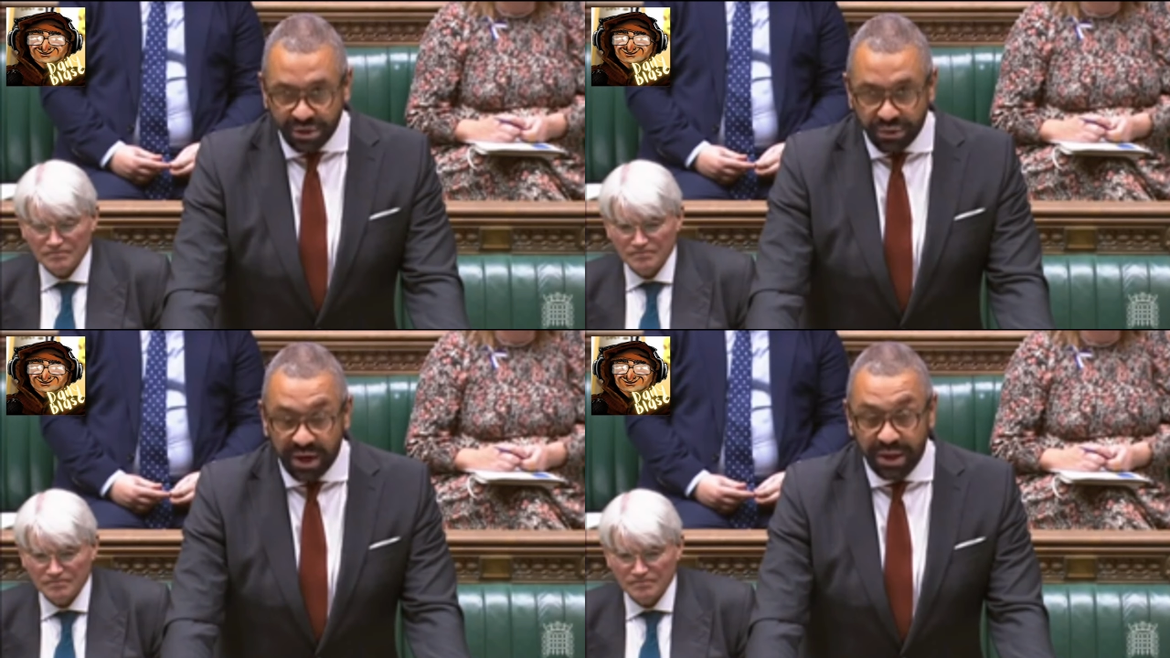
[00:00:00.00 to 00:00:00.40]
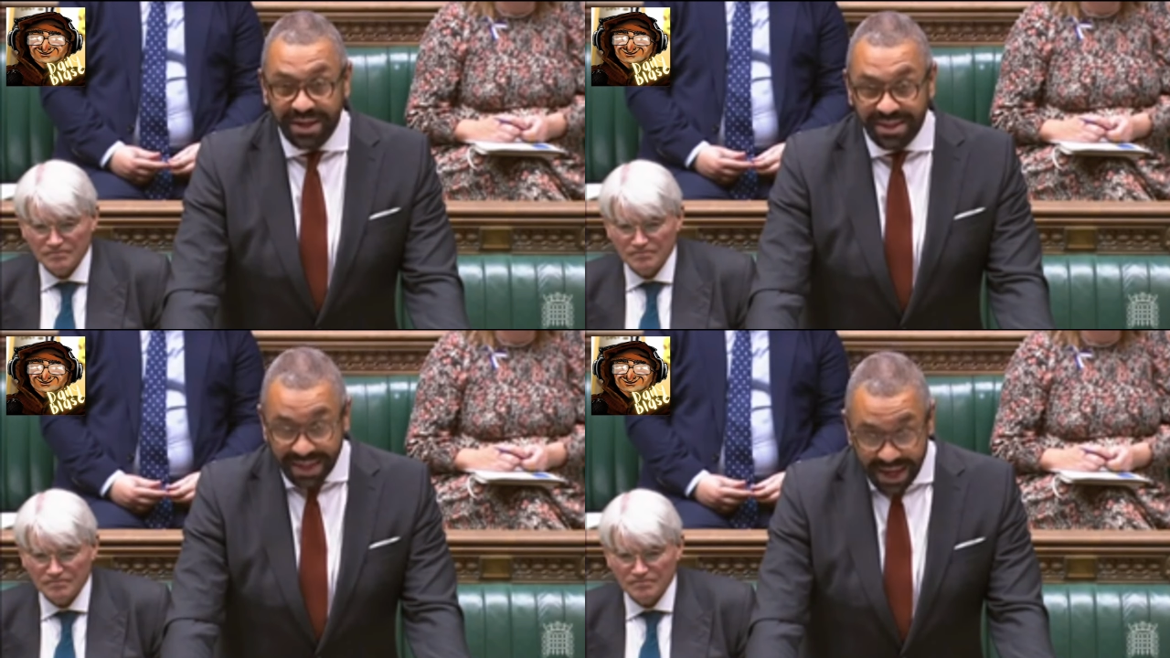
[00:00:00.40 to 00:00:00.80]
Speaker 1: Israel.
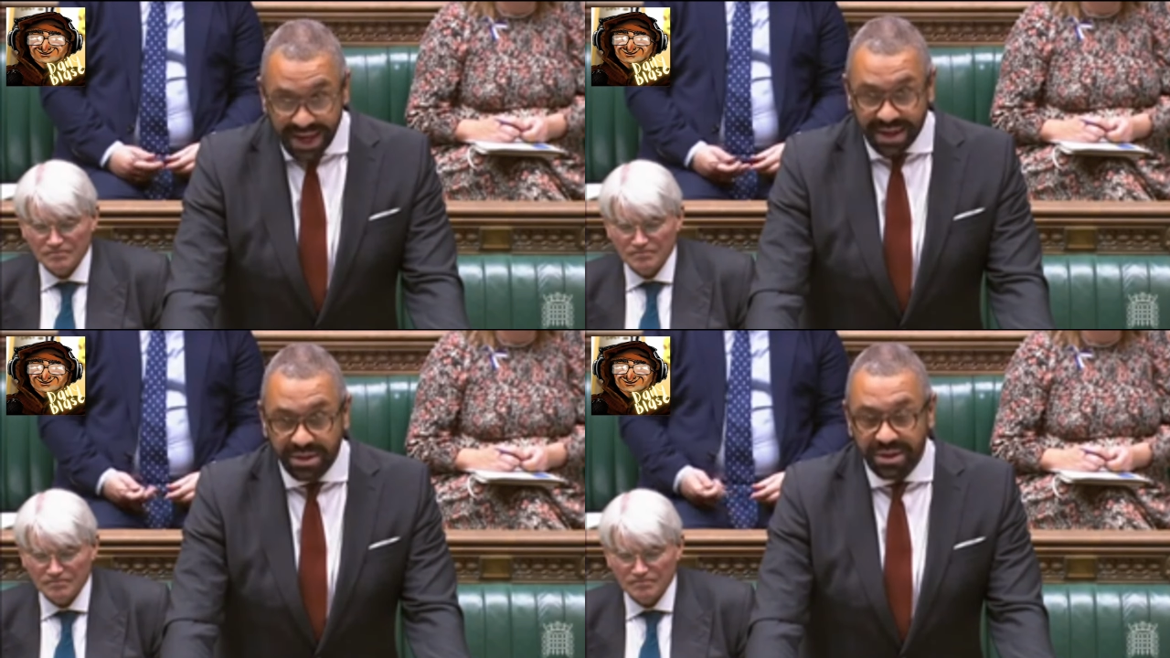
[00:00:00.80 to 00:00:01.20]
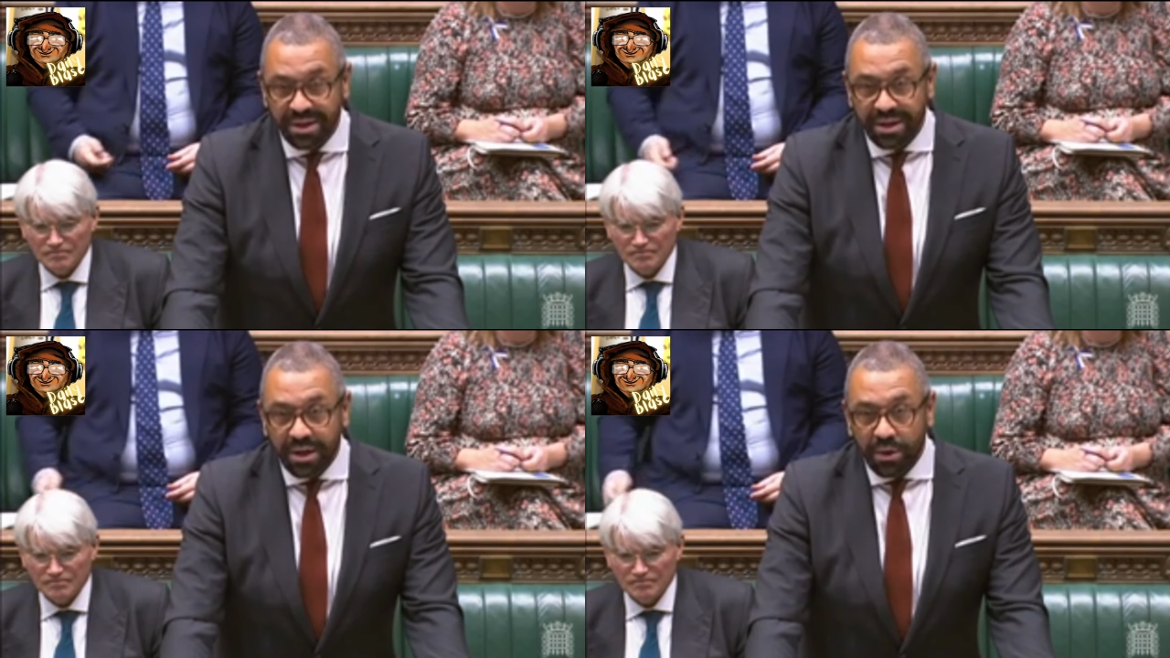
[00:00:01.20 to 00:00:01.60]
Indeed,
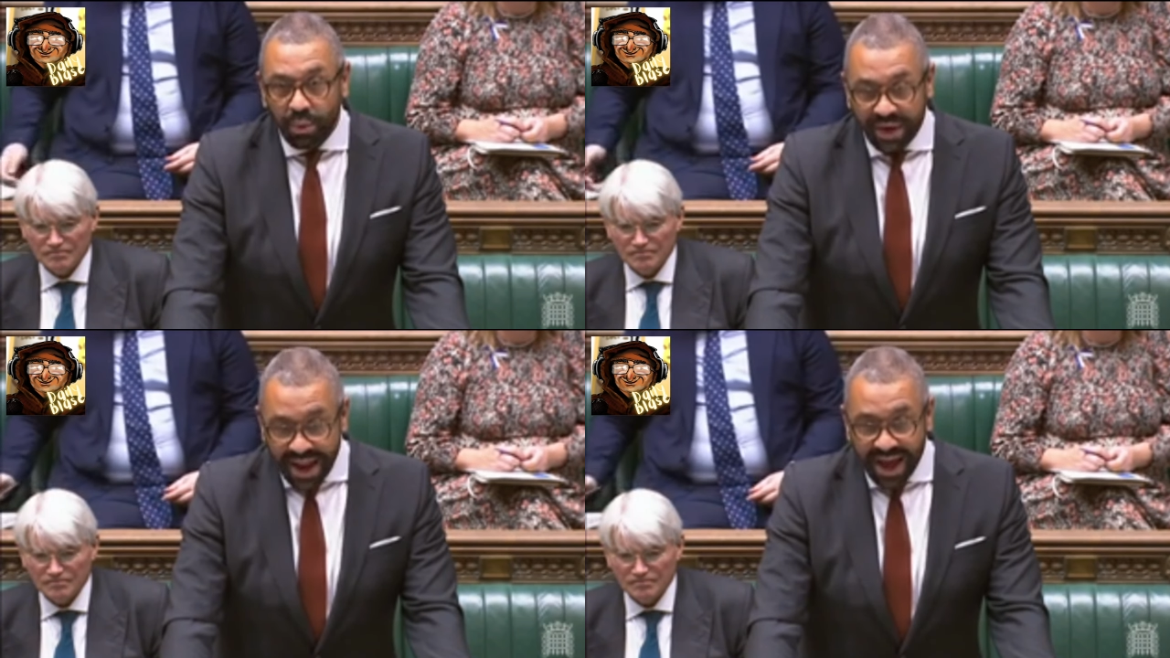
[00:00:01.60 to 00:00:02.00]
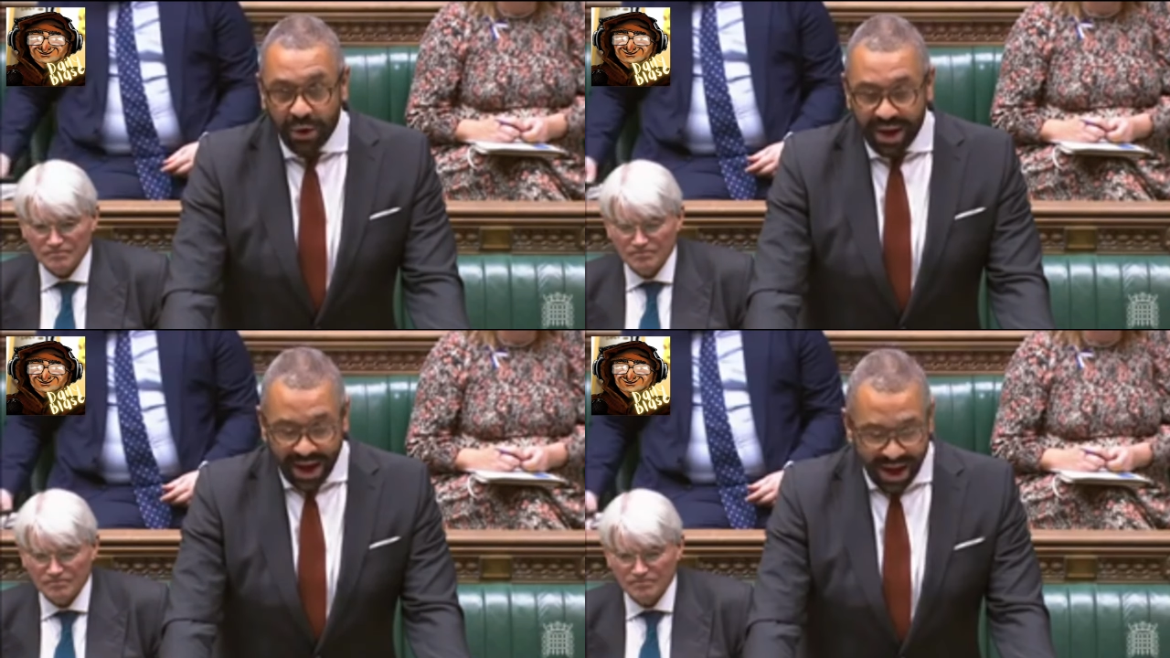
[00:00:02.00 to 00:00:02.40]
we
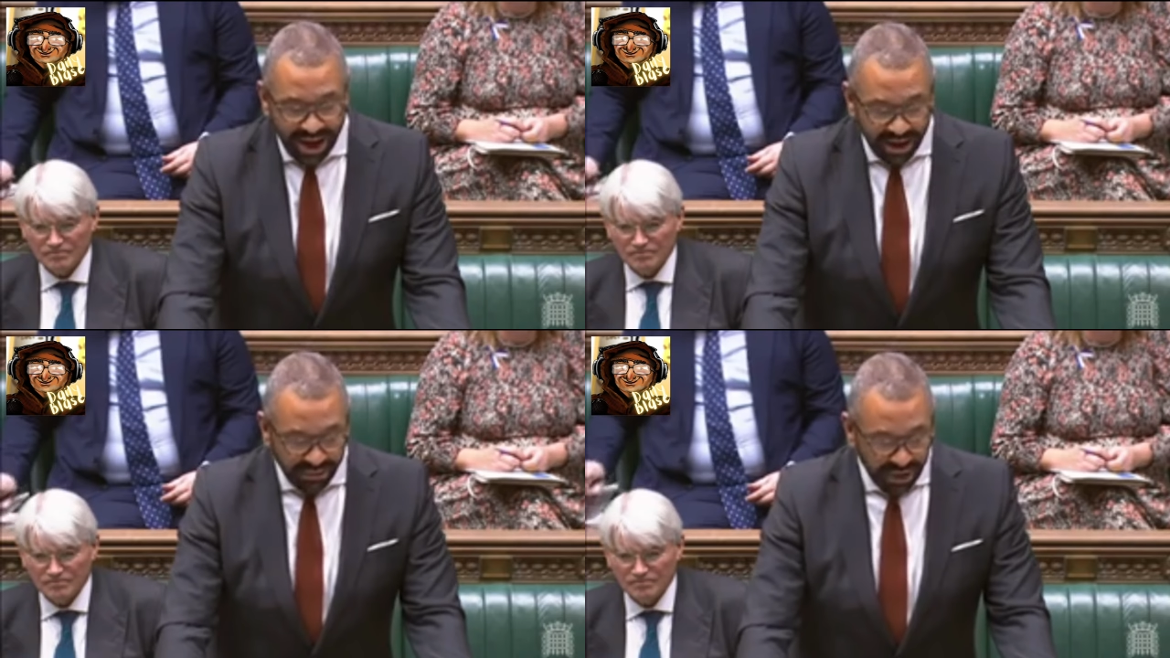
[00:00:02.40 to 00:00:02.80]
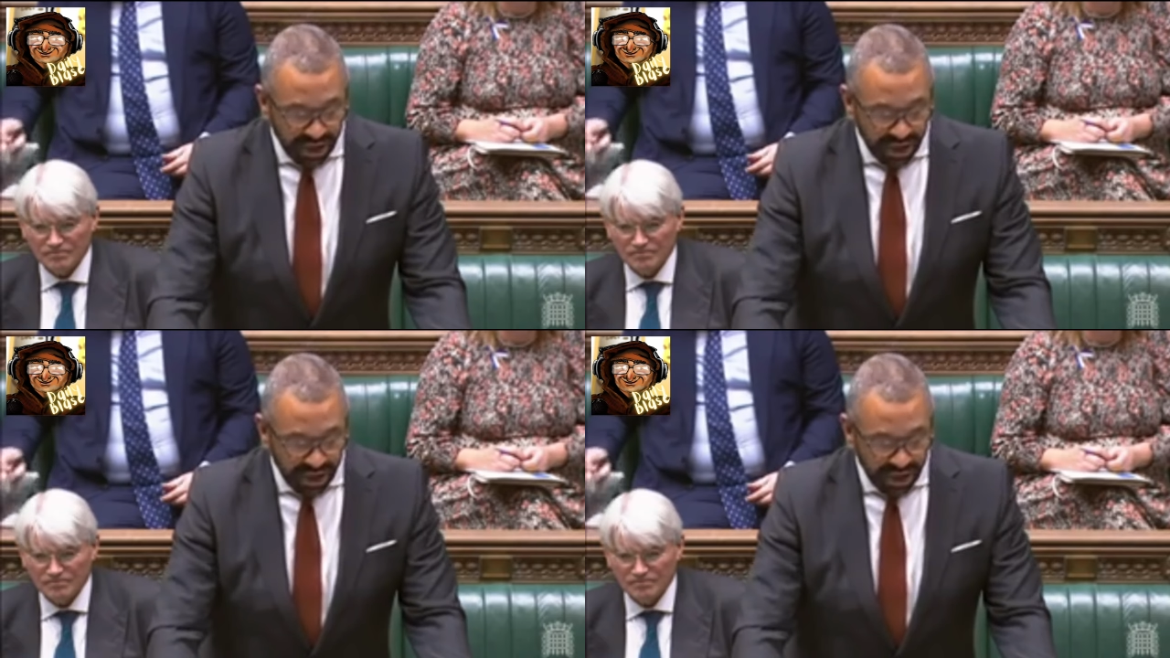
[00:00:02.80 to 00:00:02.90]
now have uh,